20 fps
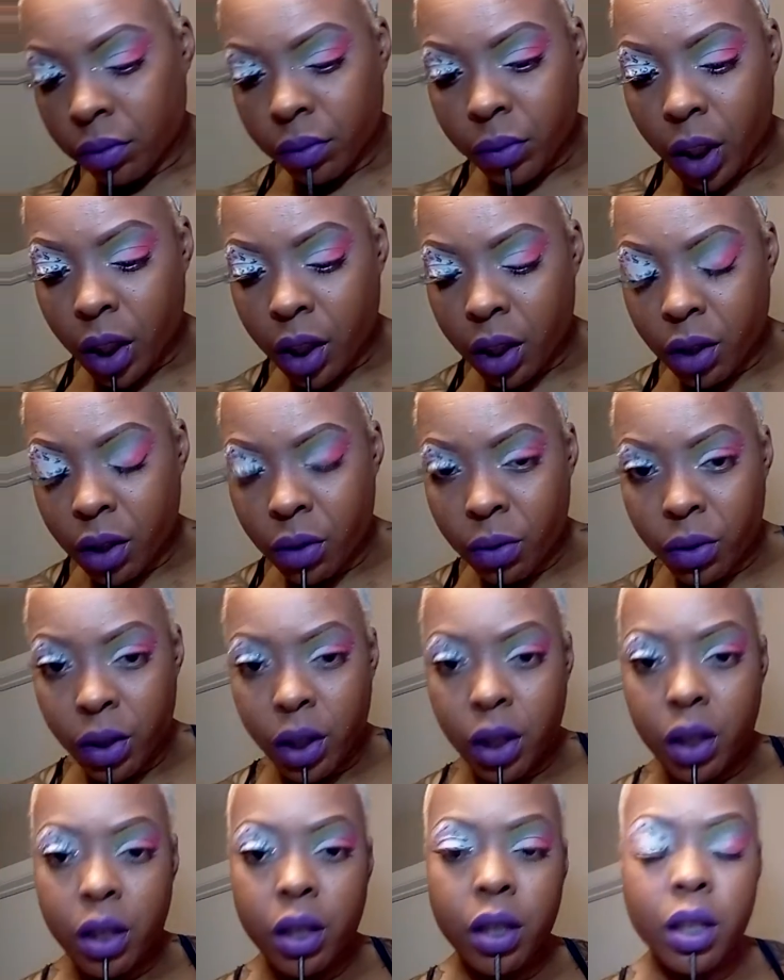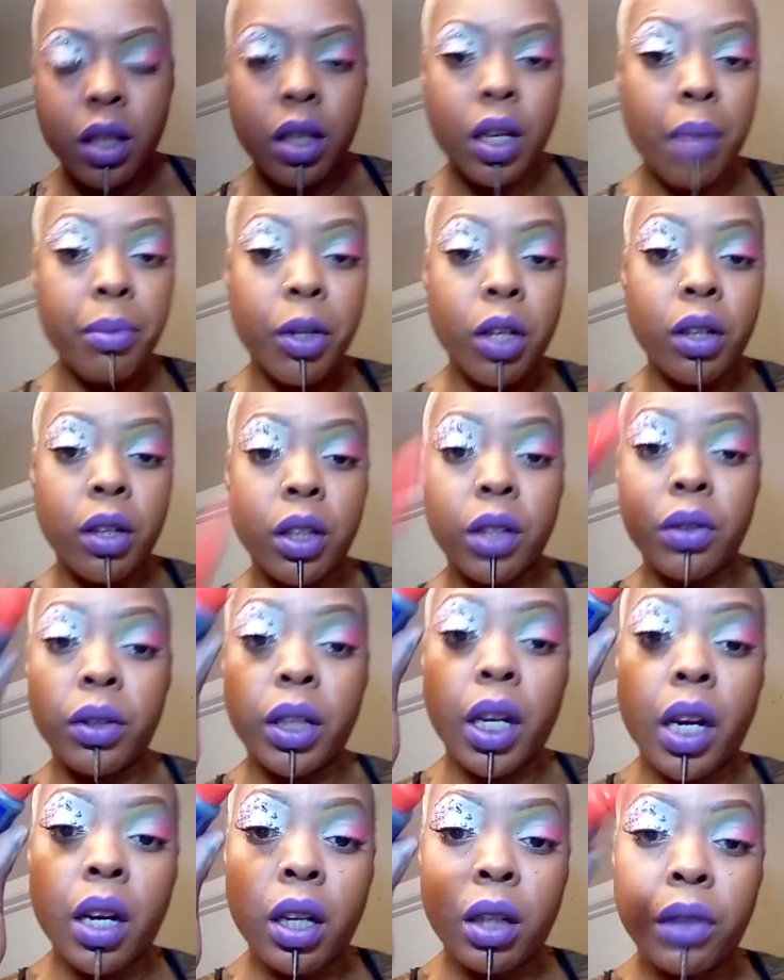going to use the, I'm going to use the
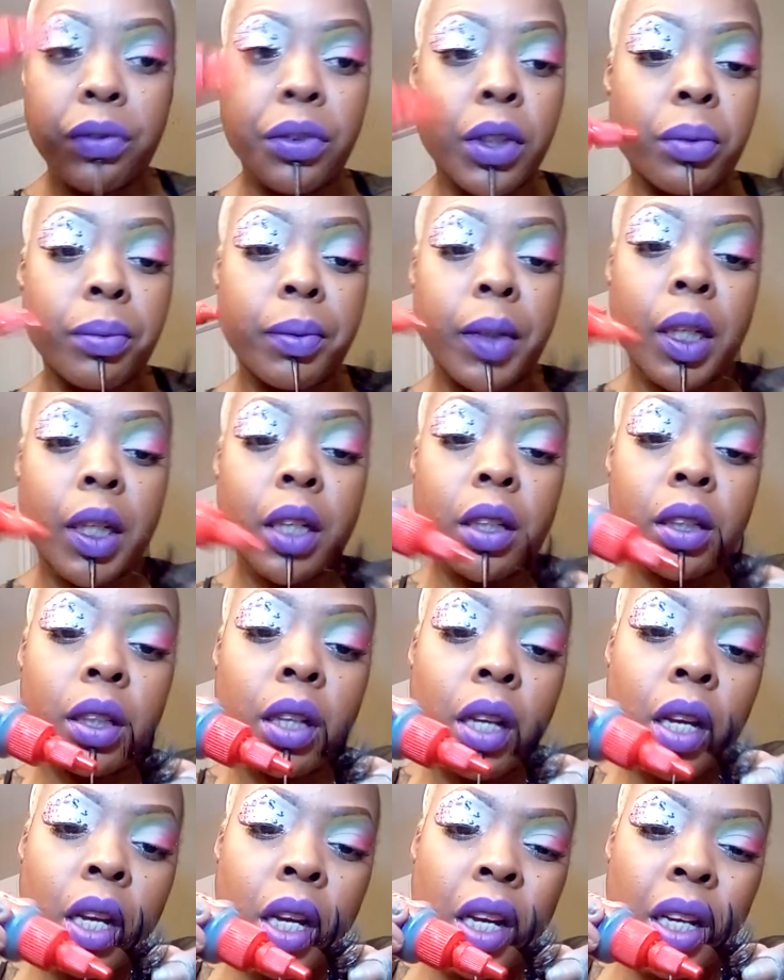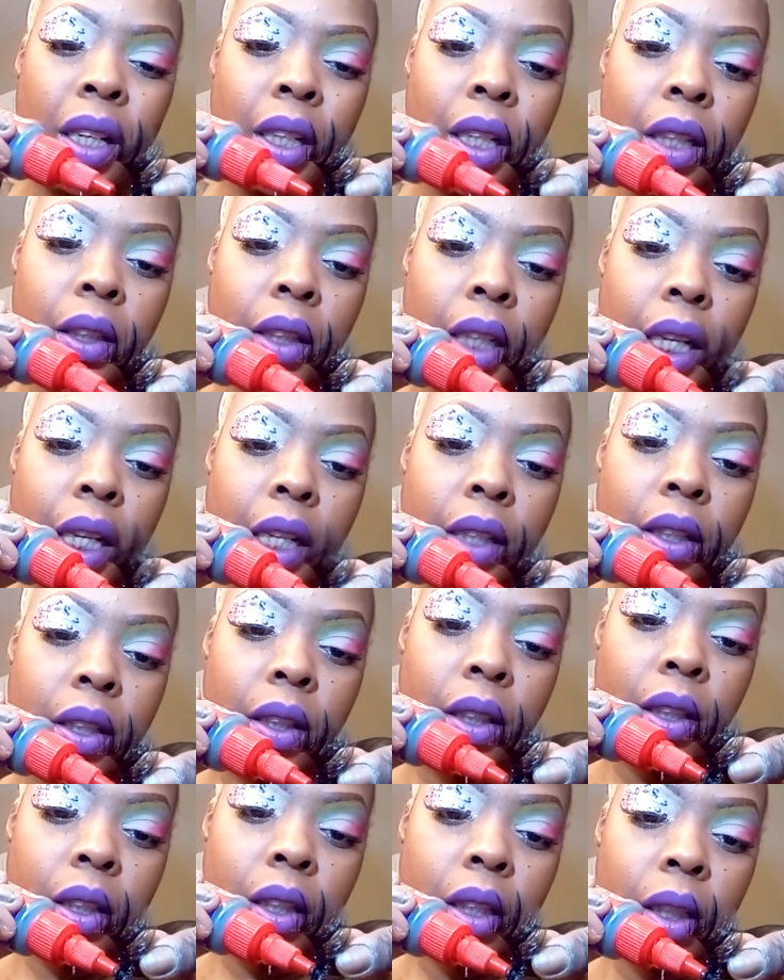hair glue for this one because these lashes
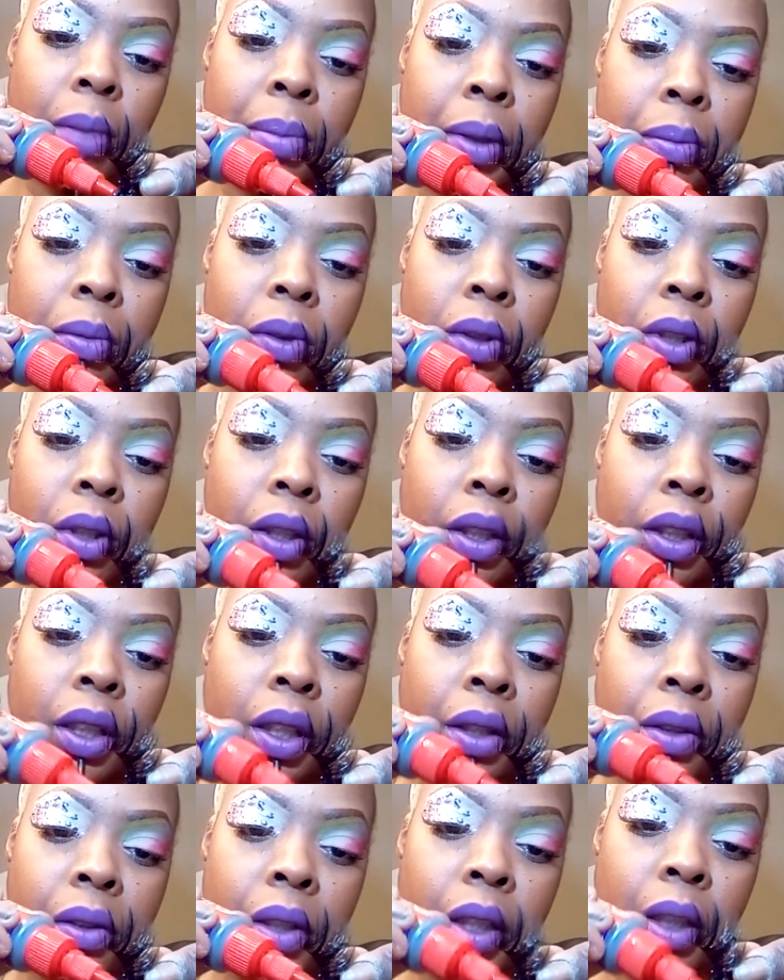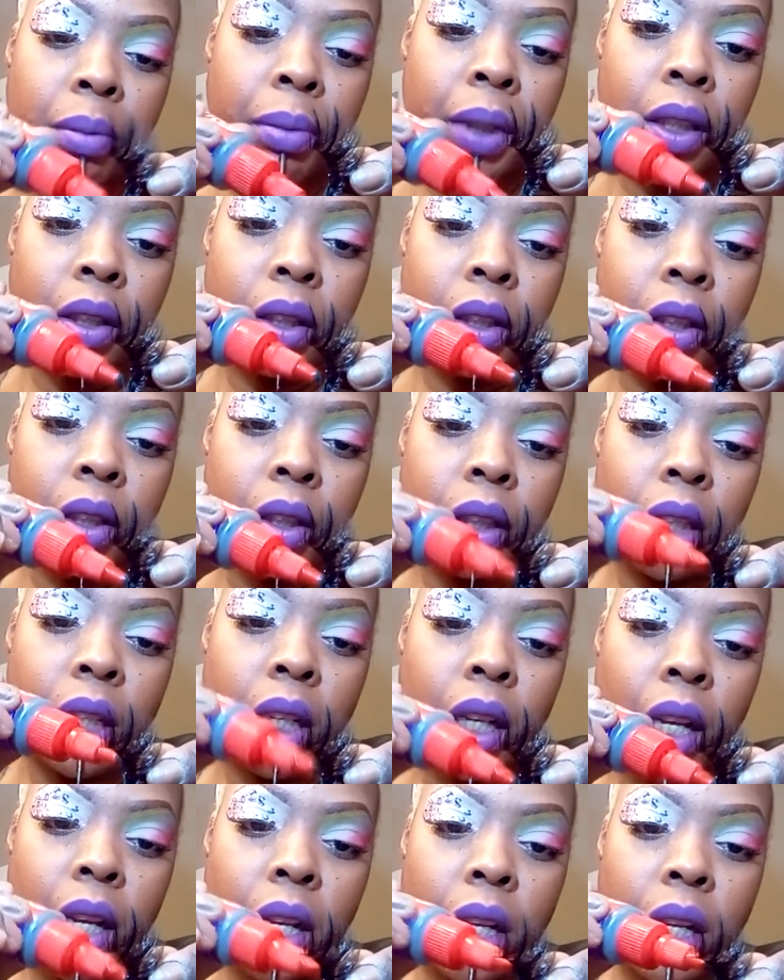is a little bit more serious business and
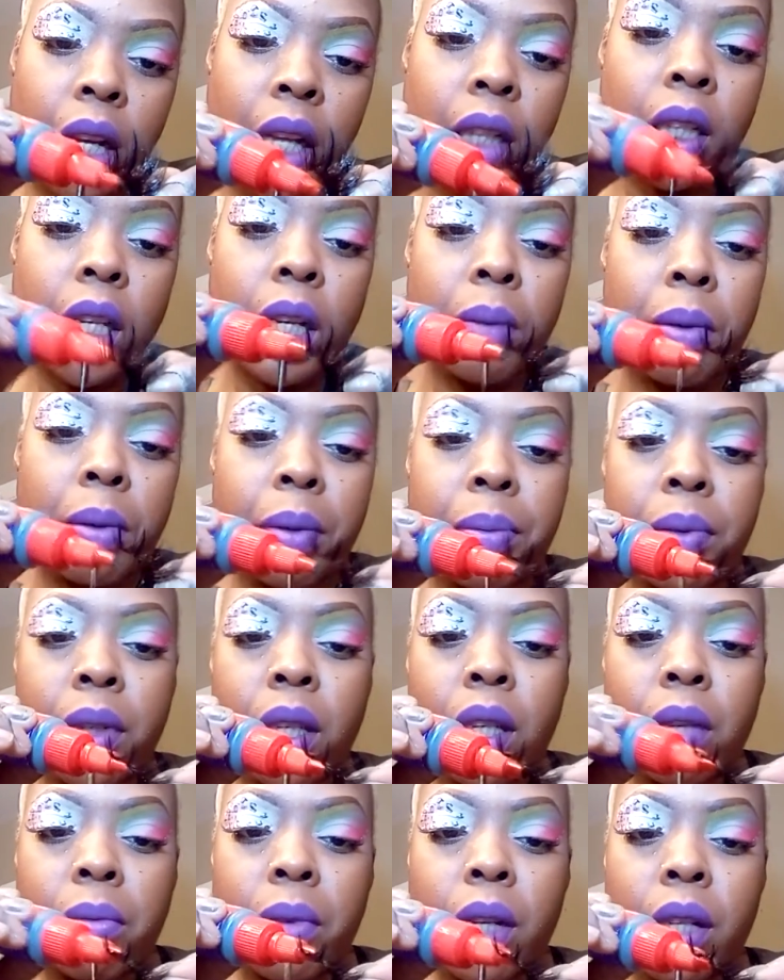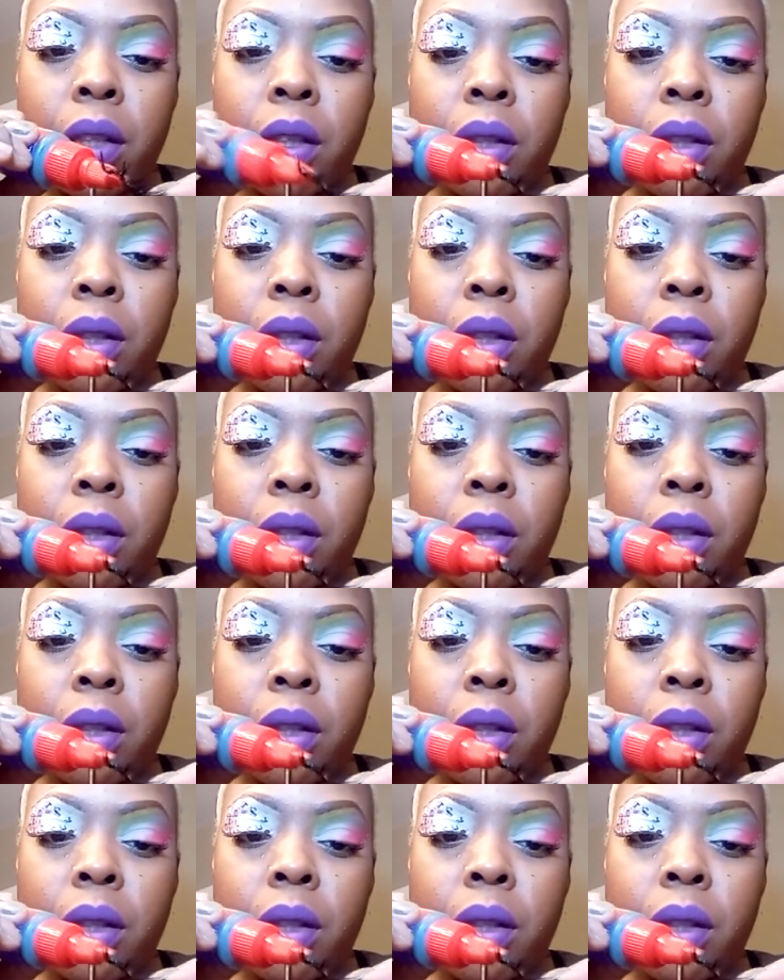I ain't got time to be playing around.